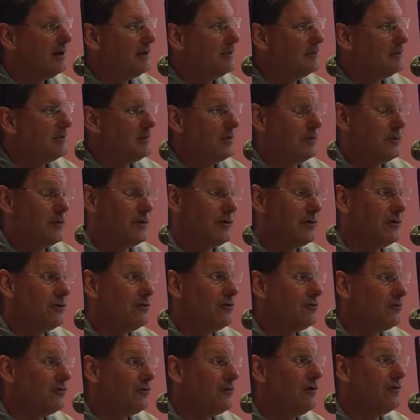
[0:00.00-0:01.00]
When
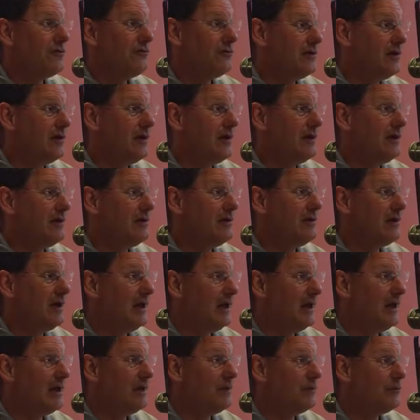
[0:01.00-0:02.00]
there's 15
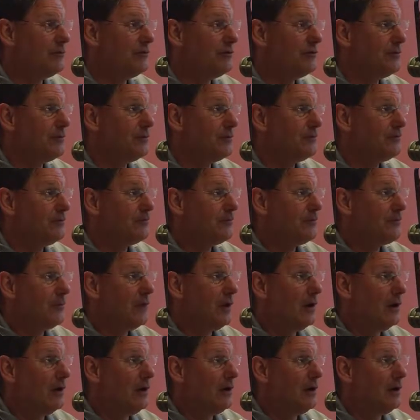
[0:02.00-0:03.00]
games
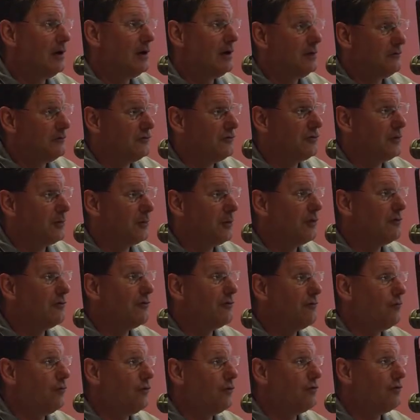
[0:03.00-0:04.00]
and some other
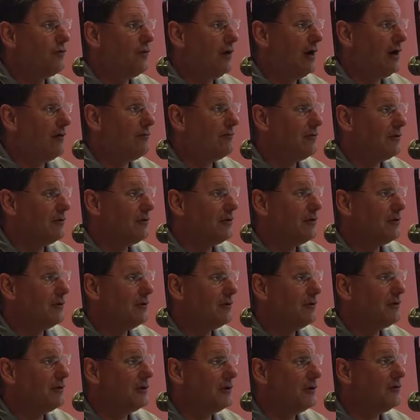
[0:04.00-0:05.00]
foot traffic,
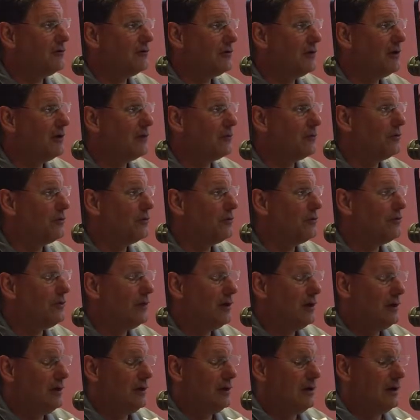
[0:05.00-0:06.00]
that goes on with
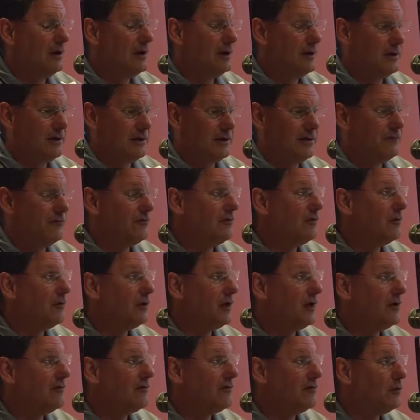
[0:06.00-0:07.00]
infield,
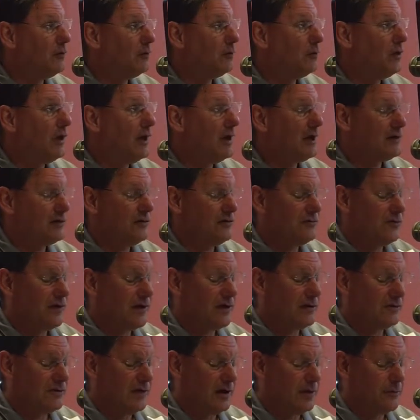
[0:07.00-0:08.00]
outfield practice,
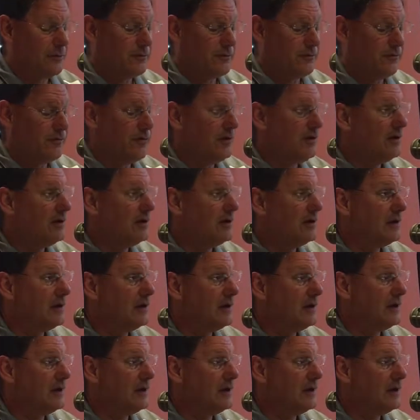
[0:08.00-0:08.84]
that type of thing,